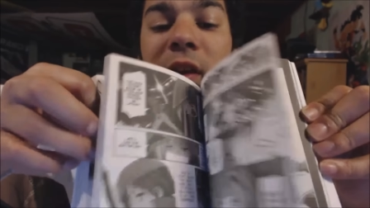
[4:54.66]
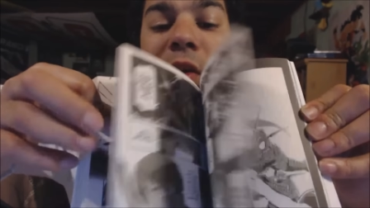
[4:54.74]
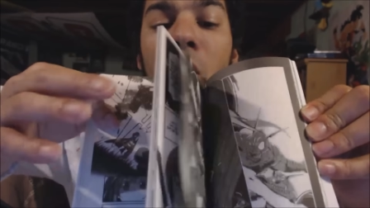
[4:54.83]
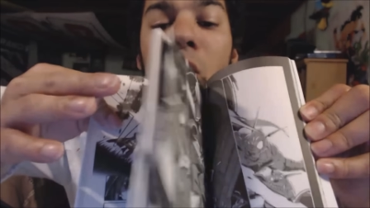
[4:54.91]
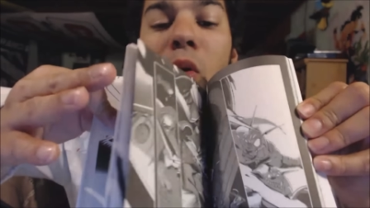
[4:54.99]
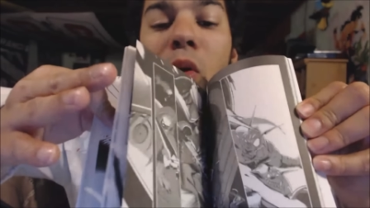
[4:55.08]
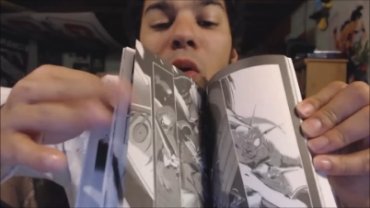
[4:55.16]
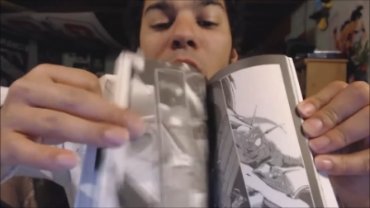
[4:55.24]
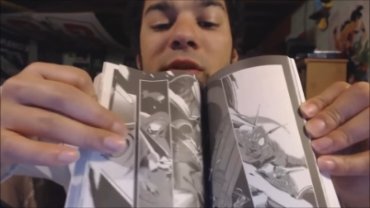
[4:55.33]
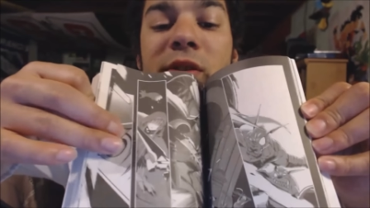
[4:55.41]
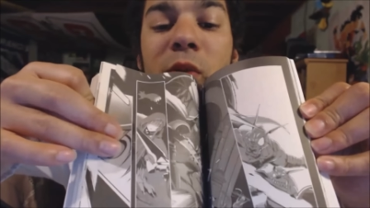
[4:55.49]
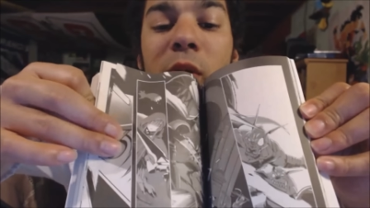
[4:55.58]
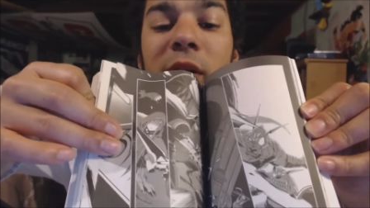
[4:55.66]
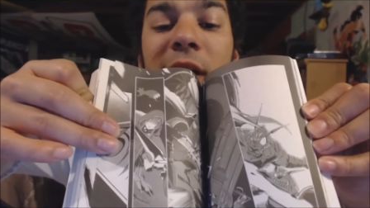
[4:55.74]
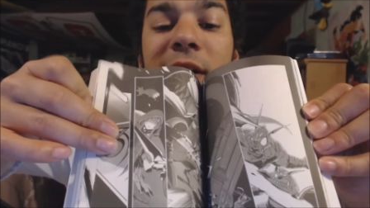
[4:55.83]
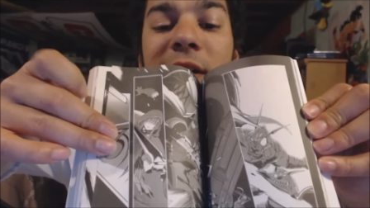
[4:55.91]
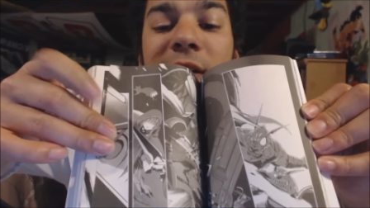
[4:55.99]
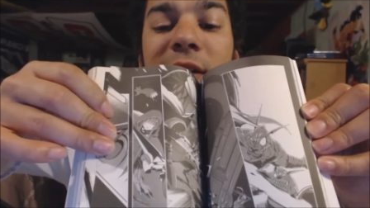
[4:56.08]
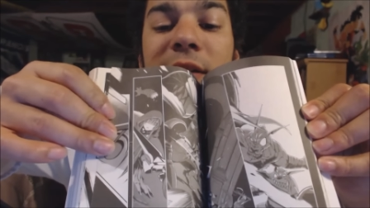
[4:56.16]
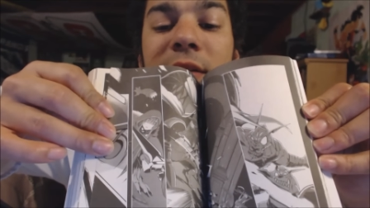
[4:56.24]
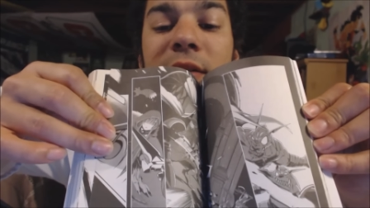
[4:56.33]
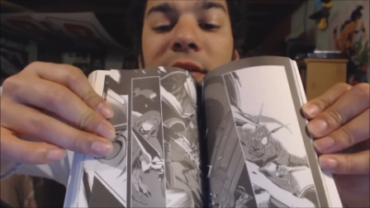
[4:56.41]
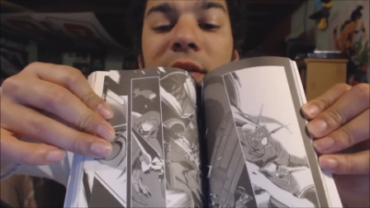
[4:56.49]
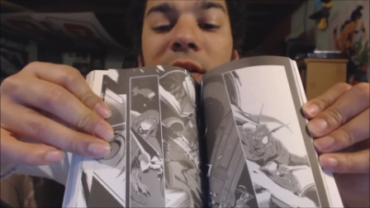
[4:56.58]
the old storyline in
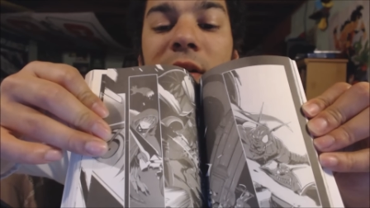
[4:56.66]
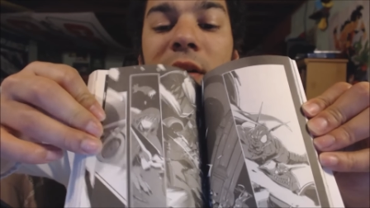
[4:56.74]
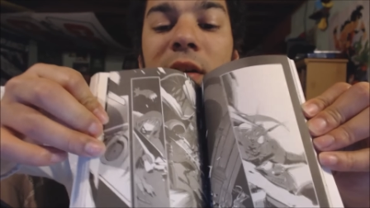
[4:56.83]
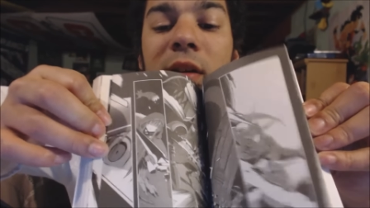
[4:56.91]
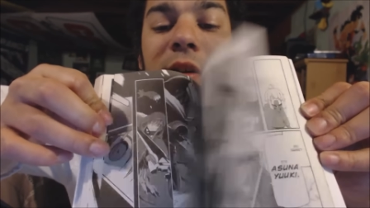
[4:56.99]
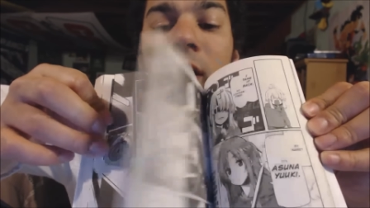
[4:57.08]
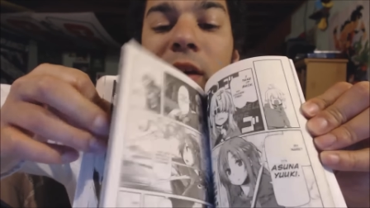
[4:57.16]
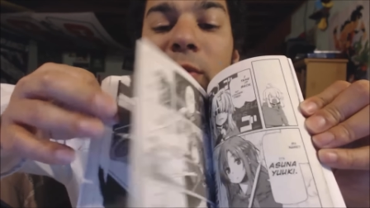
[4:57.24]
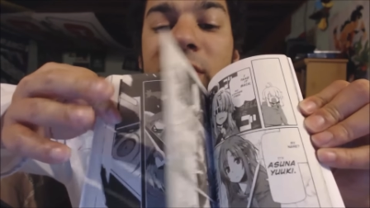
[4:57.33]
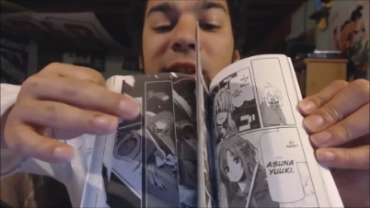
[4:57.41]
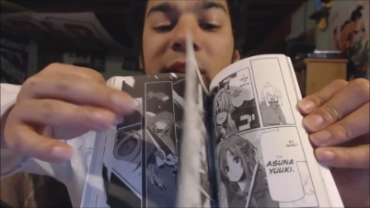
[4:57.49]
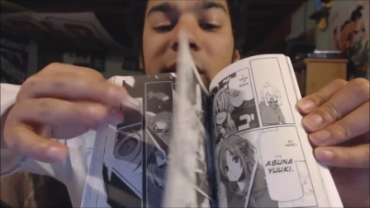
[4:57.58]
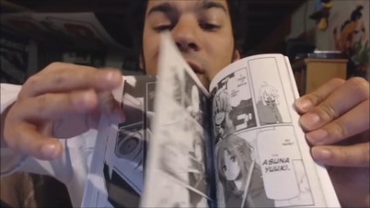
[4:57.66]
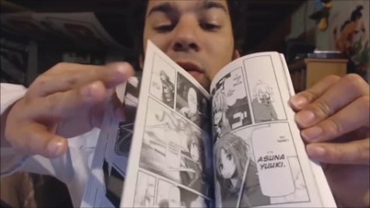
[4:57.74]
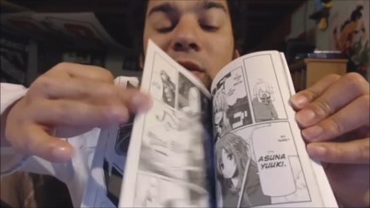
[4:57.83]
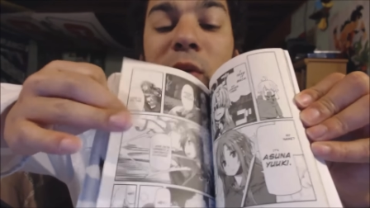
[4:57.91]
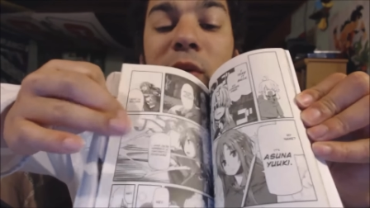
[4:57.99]
there. Like we see the